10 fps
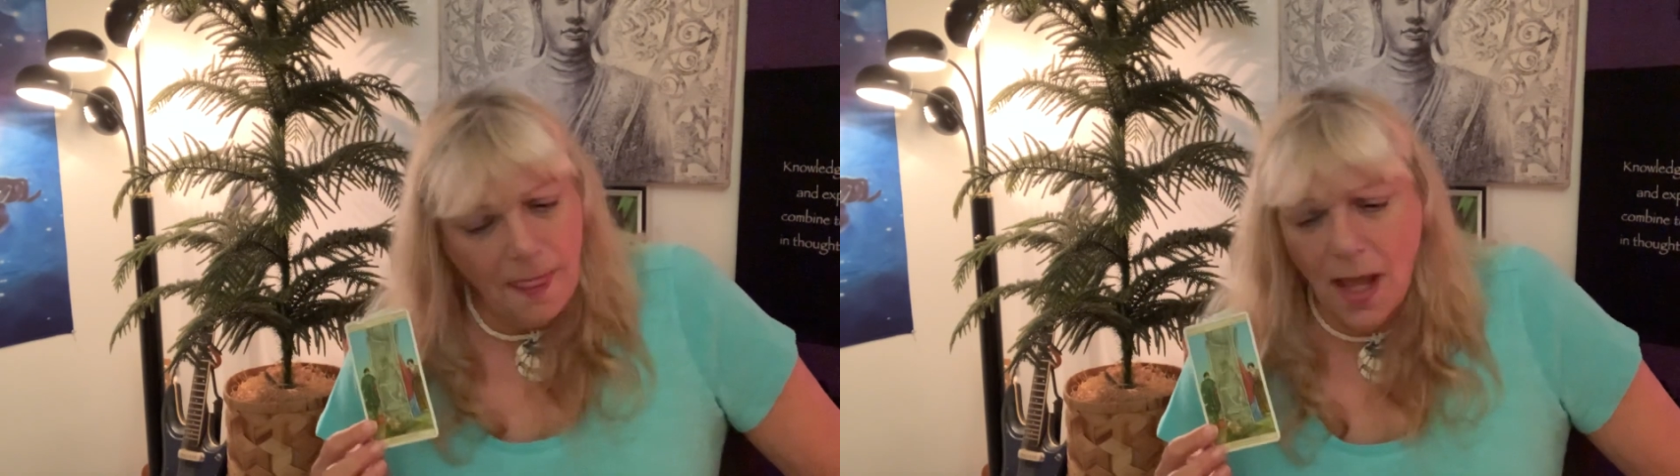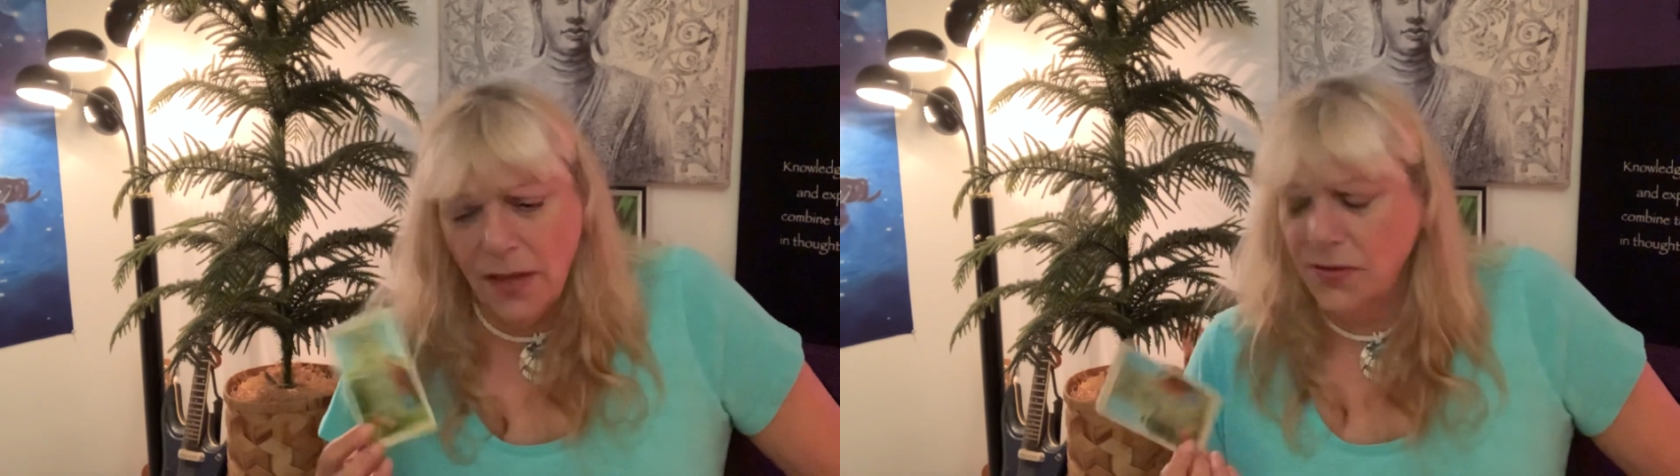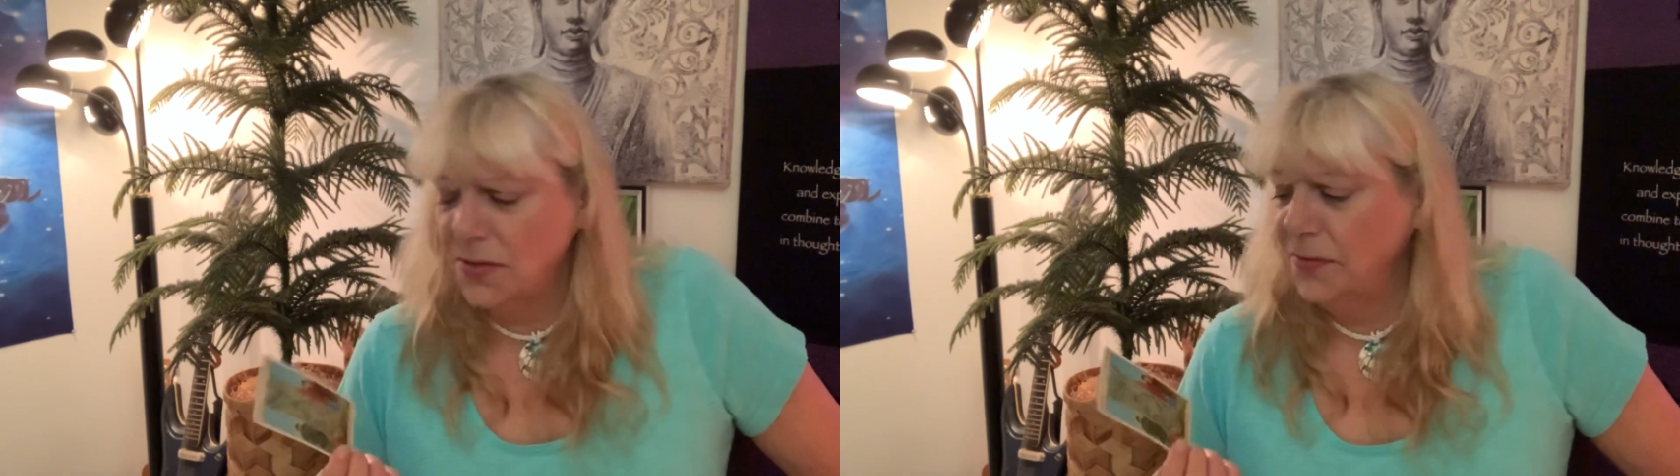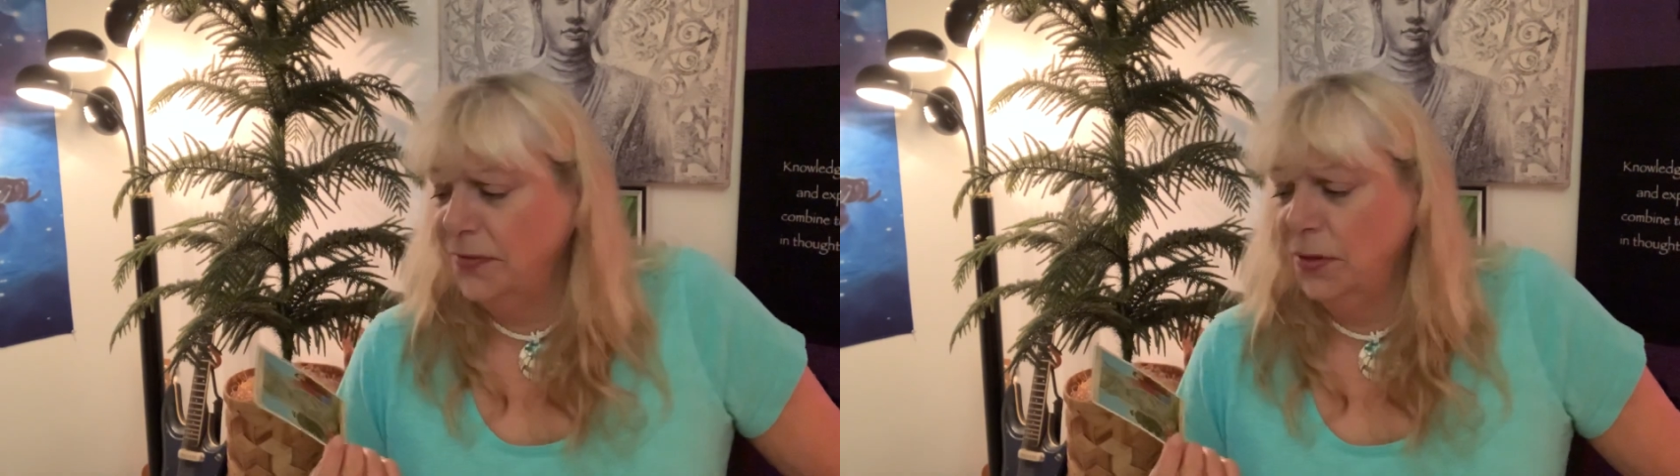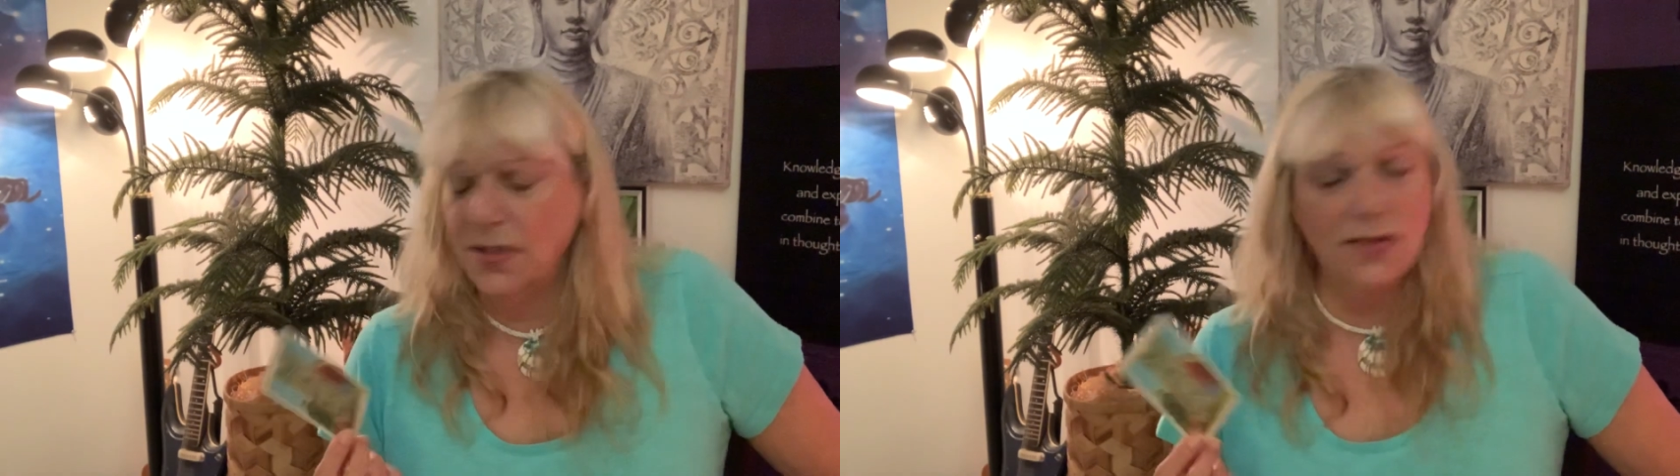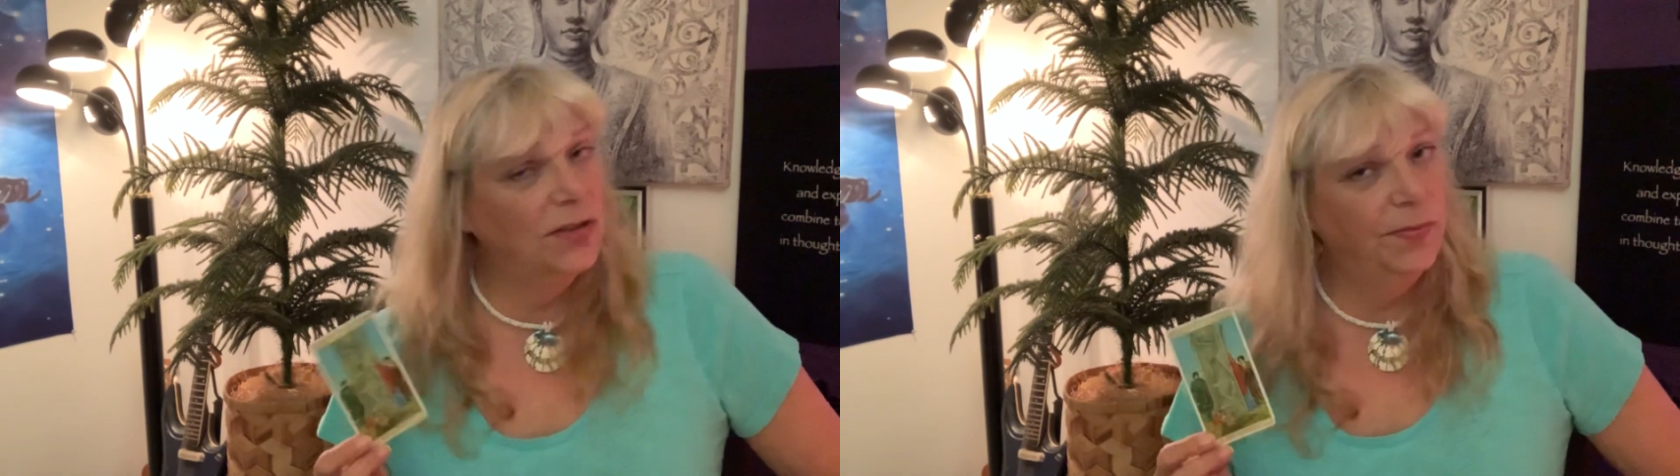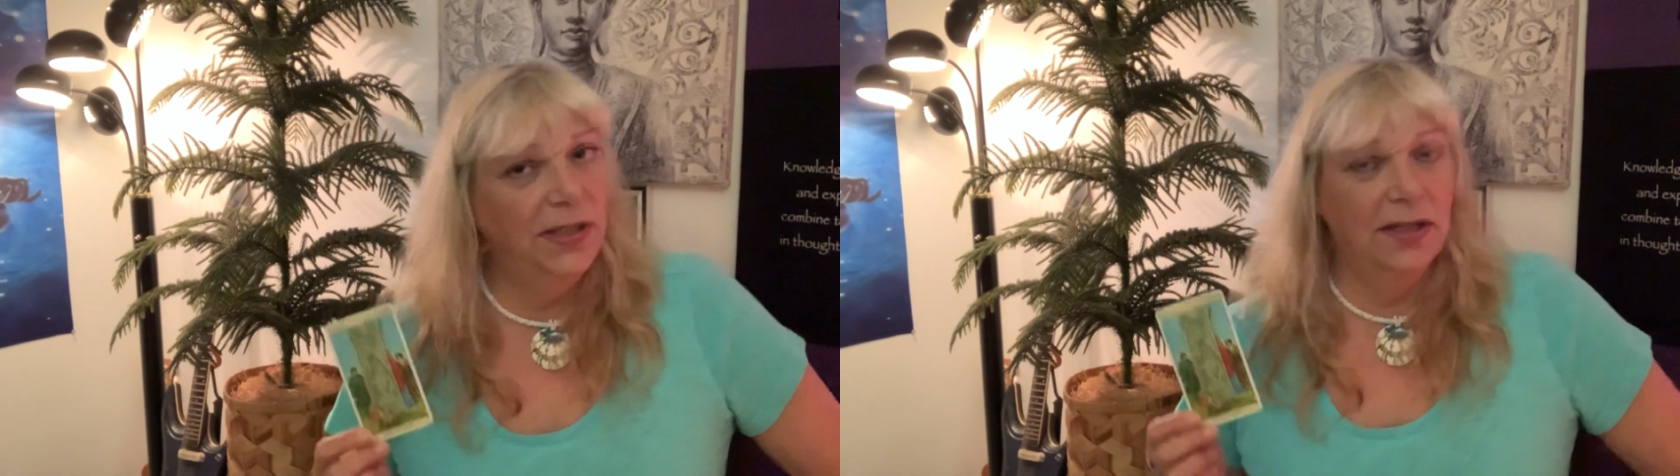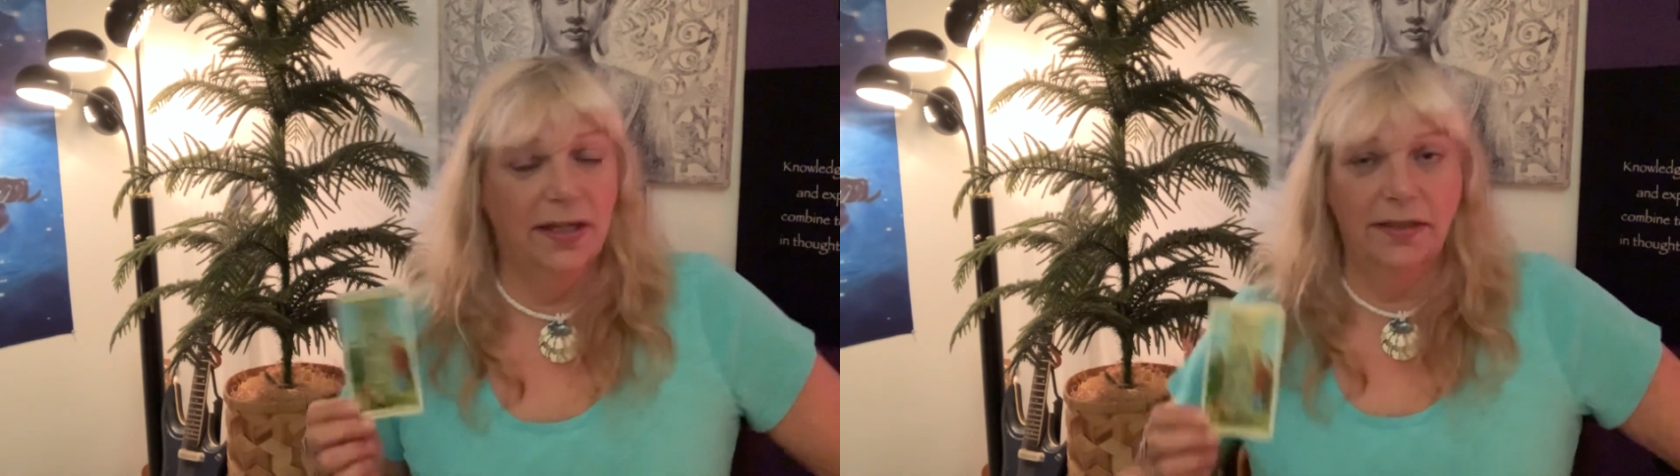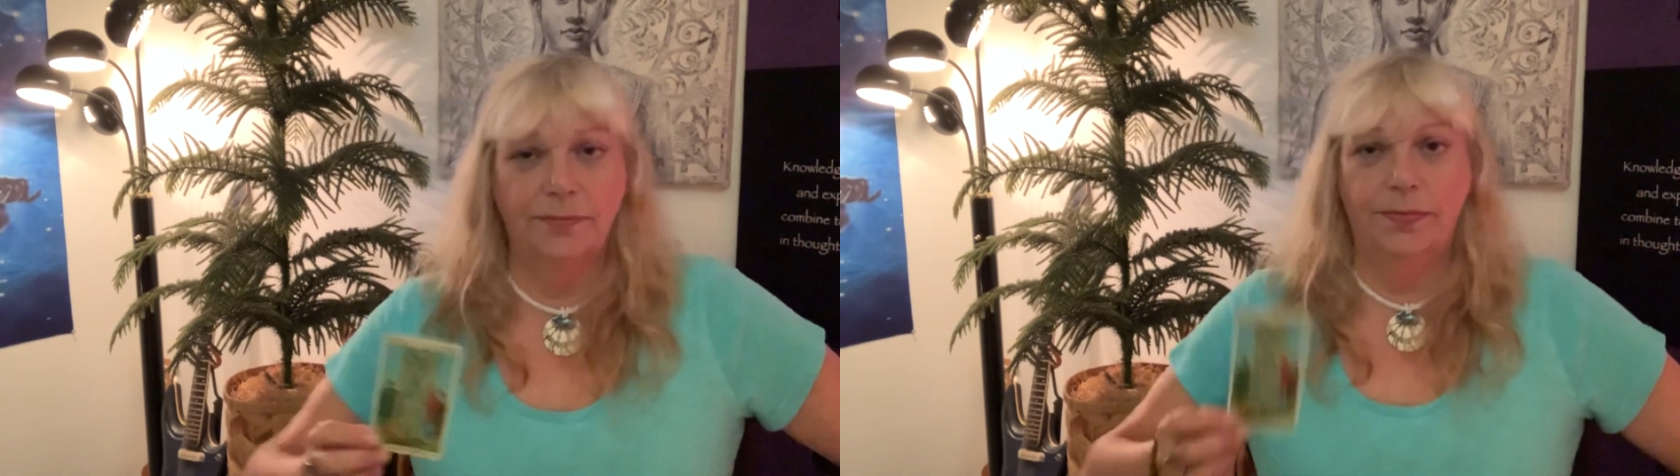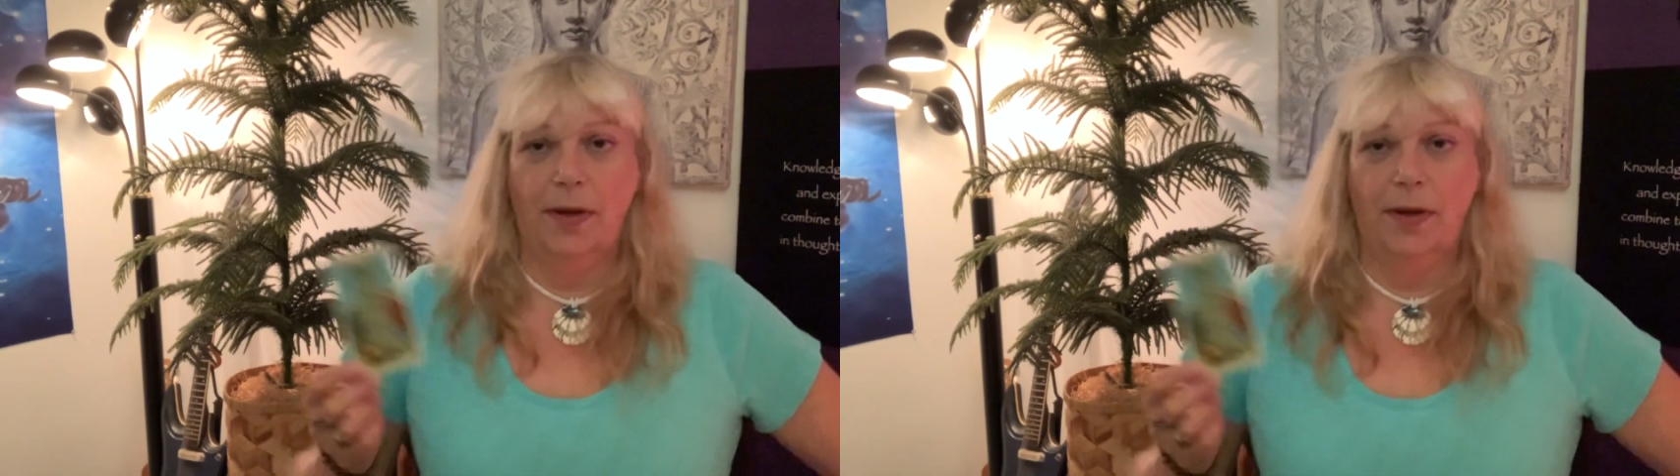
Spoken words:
Others of you, this could be a